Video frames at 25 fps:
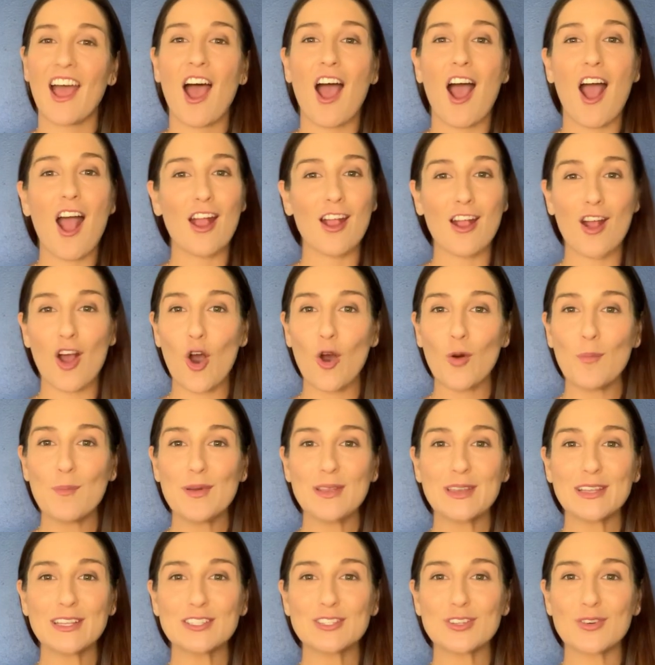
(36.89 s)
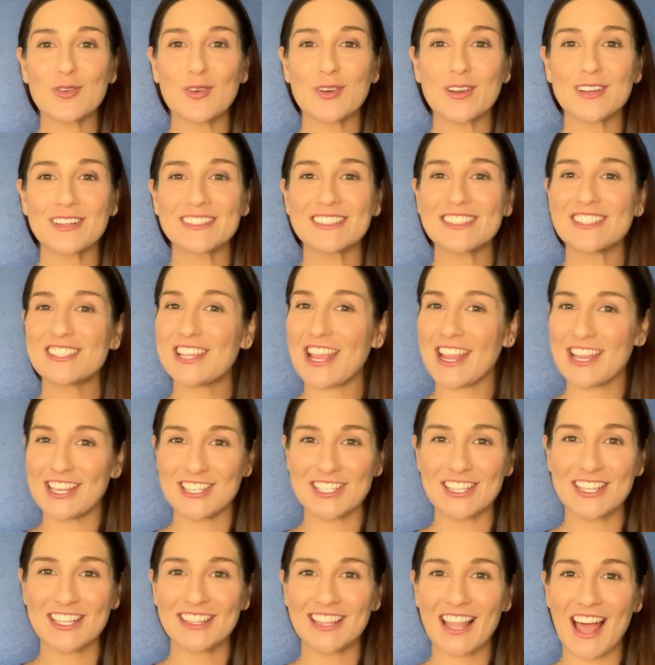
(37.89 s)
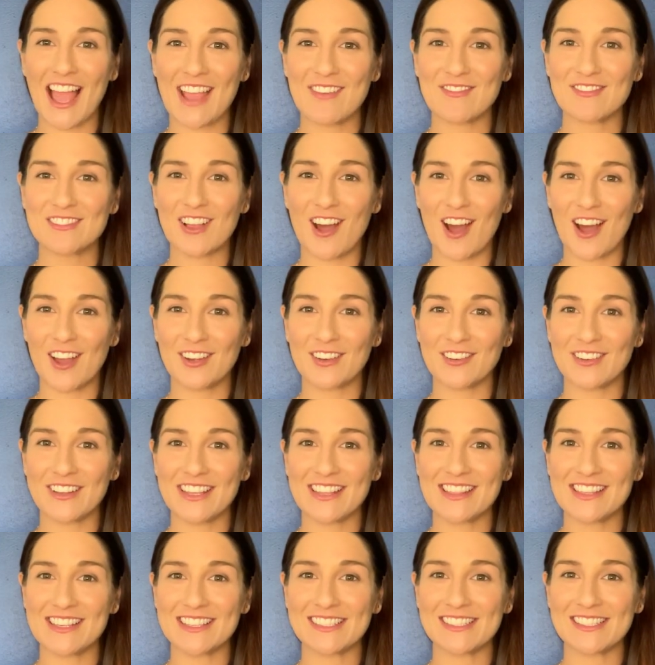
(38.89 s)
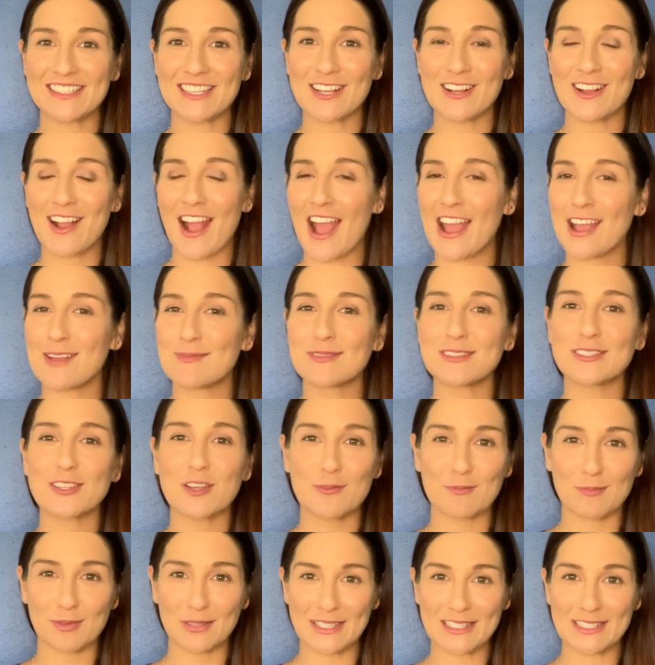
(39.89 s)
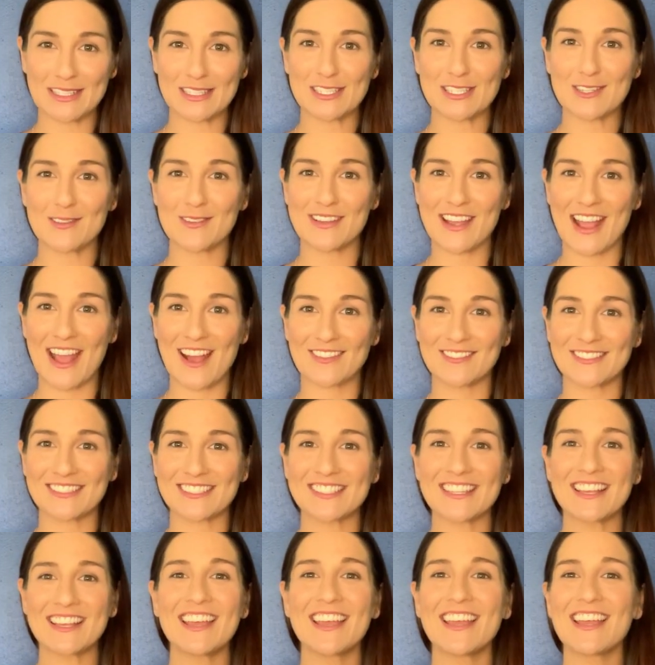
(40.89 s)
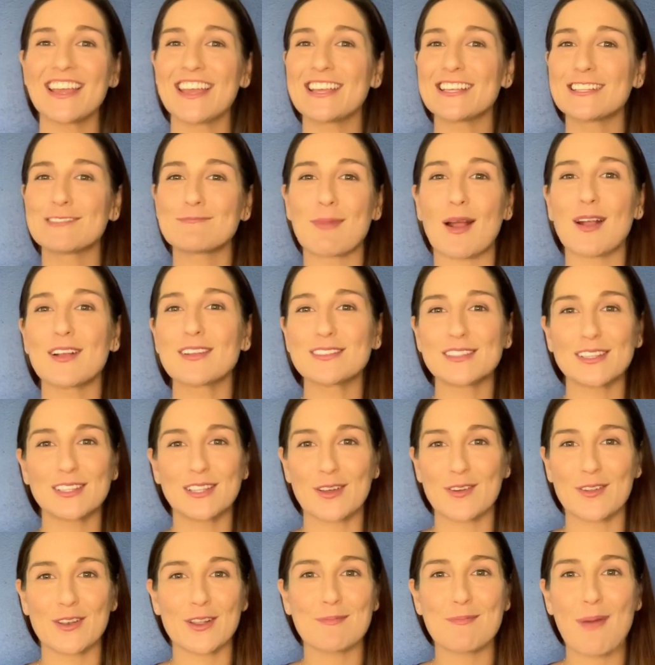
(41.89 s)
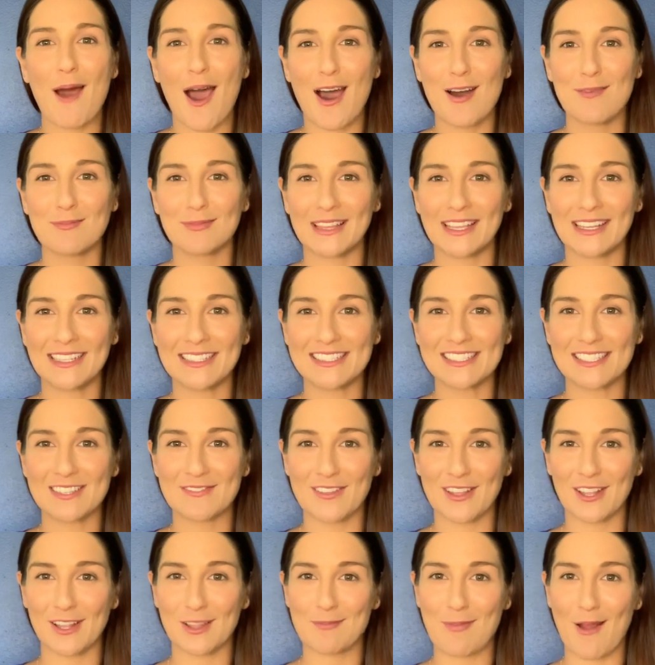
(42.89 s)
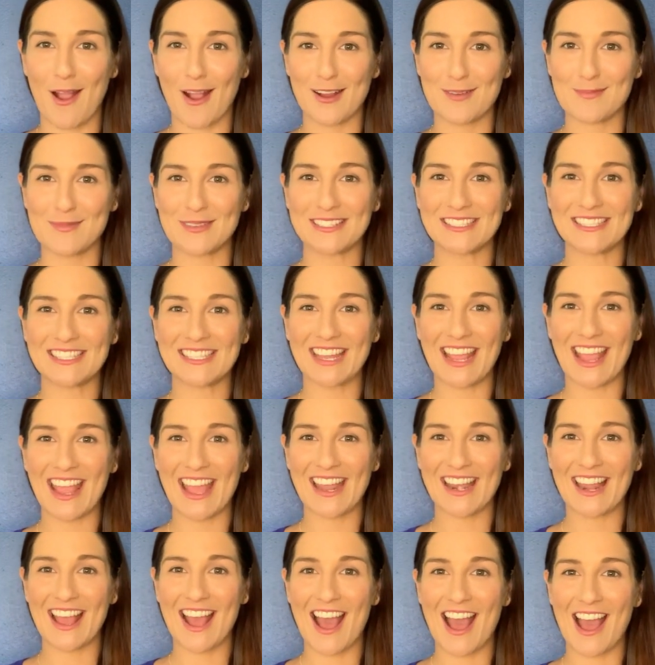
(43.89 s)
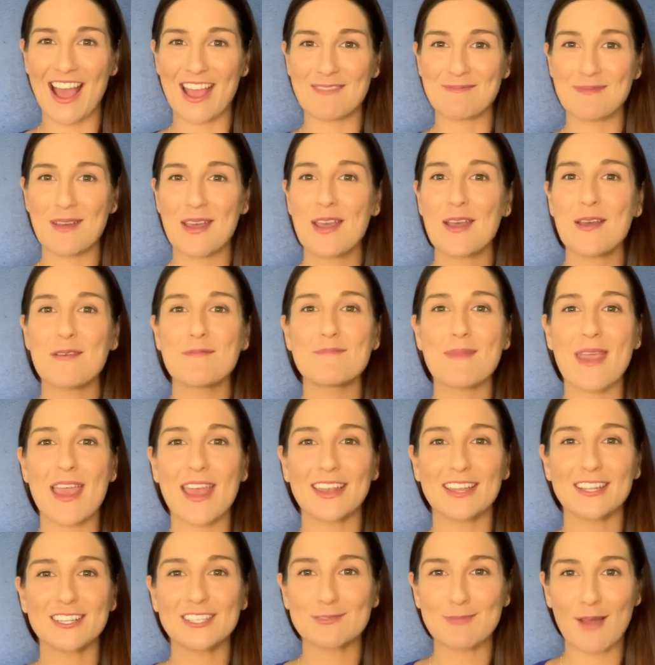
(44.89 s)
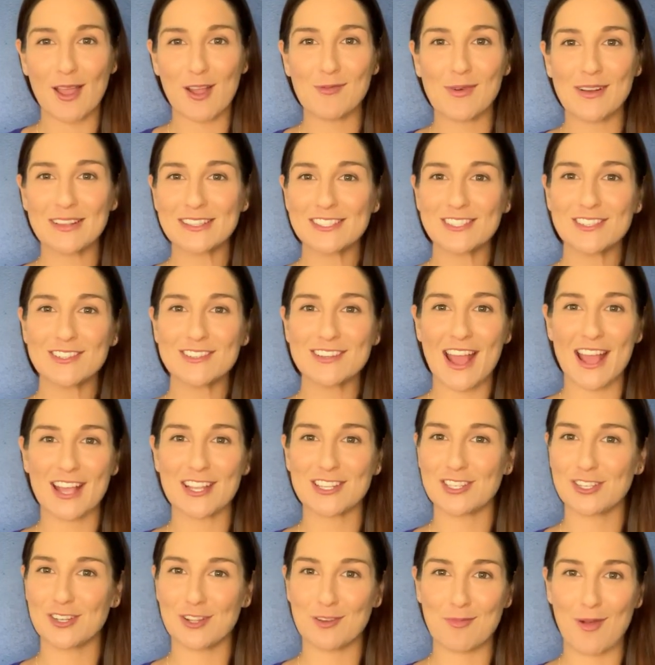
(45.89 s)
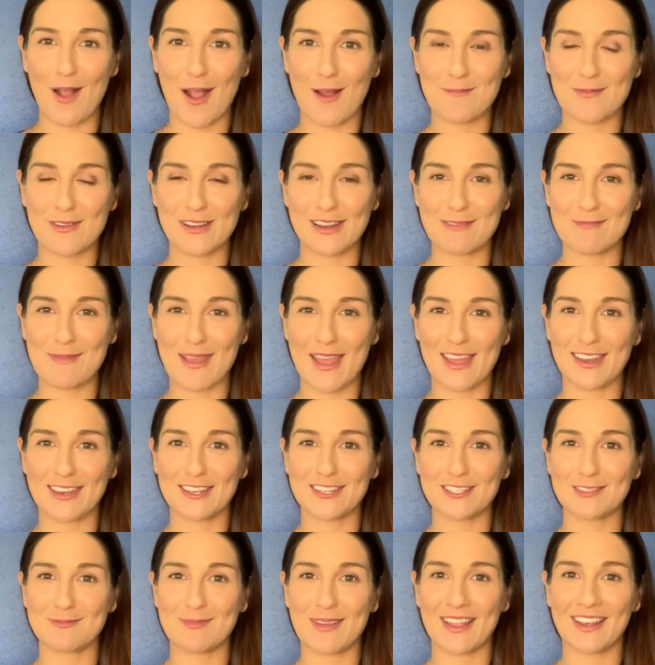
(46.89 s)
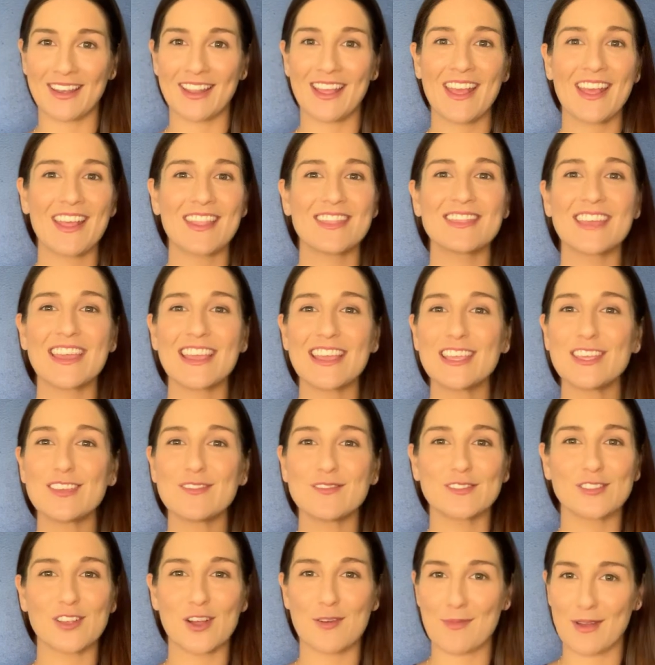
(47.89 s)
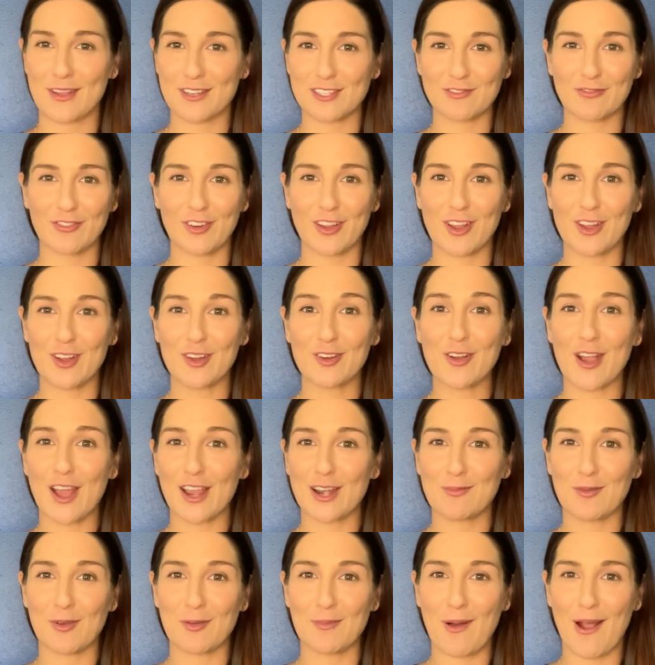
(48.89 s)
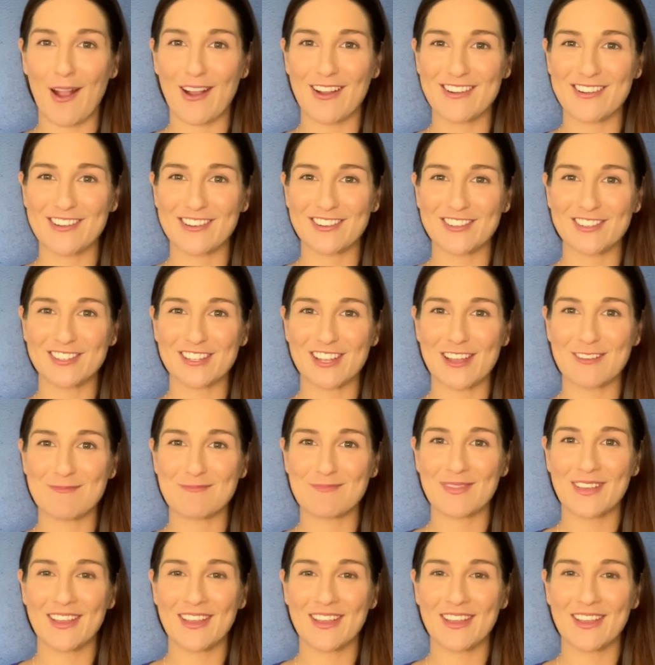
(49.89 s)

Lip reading: Our opening doors, changing lives honoree this year, I am so pleased to announce, is Barcelona Palm Lane Seville Apartments in Anaheim, managed by Western National Property Management. Thank you so much for your incredible partnership.